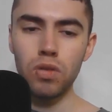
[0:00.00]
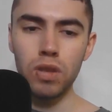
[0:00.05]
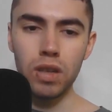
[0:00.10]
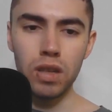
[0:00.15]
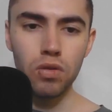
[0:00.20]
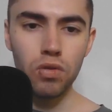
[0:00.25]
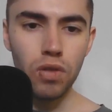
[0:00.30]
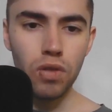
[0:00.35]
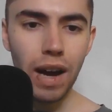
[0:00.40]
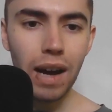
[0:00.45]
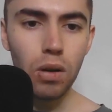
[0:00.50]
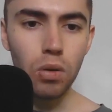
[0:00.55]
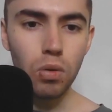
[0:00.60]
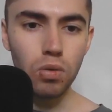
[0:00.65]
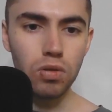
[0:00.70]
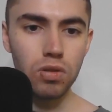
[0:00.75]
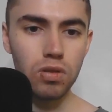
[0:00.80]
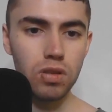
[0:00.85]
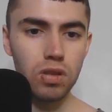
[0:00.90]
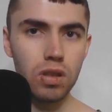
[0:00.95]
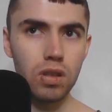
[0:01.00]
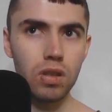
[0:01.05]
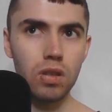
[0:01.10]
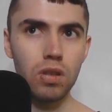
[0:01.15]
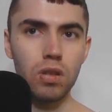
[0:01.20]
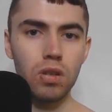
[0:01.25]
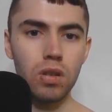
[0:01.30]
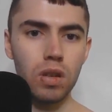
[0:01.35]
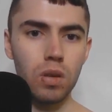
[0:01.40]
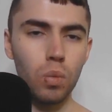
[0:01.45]
in routes,
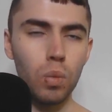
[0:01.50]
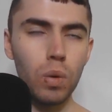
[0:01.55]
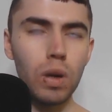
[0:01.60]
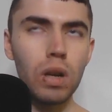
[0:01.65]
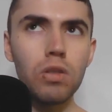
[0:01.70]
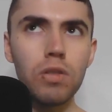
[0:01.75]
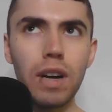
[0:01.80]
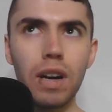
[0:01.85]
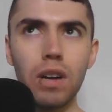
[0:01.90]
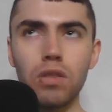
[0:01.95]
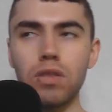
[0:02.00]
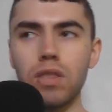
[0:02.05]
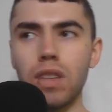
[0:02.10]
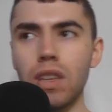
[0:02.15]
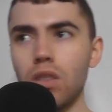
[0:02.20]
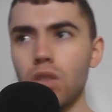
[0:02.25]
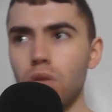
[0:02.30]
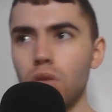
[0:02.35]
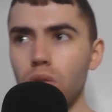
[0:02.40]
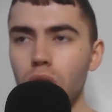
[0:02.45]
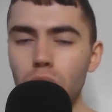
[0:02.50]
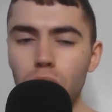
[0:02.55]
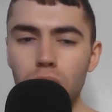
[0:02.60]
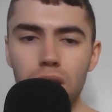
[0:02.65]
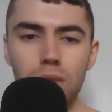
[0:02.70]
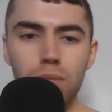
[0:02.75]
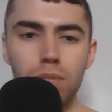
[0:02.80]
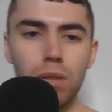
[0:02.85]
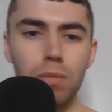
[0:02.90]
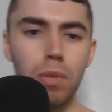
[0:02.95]
in wheel routes. They throw
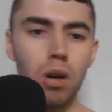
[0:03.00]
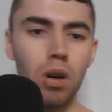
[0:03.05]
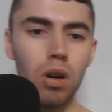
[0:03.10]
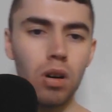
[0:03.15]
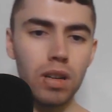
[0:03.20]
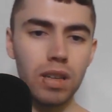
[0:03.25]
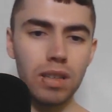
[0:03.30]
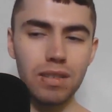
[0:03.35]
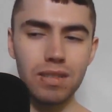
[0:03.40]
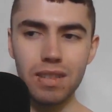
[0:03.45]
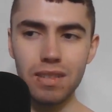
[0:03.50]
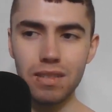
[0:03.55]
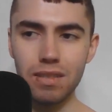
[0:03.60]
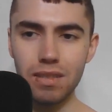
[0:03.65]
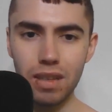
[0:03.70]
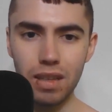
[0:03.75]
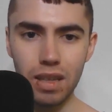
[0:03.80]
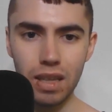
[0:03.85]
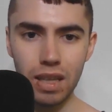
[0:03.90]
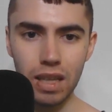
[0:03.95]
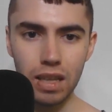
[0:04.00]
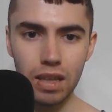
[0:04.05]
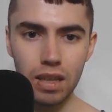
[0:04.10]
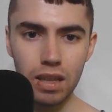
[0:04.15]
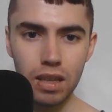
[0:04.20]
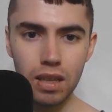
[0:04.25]
him the ball consistently.